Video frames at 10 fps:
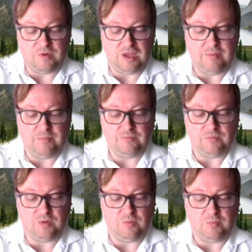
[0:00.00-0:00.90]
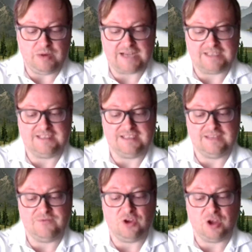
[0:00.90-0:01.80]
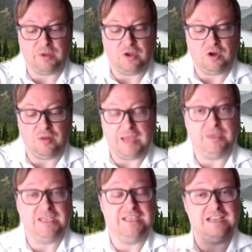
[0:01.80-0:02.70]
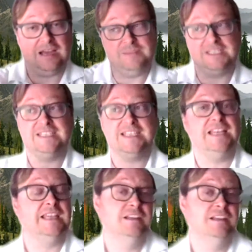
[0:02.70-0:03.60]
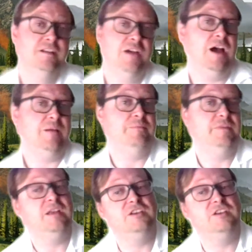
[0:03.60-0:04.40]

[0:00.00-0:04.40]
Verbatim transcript: um, what, what practices they've got going on, maybe um, detailing um,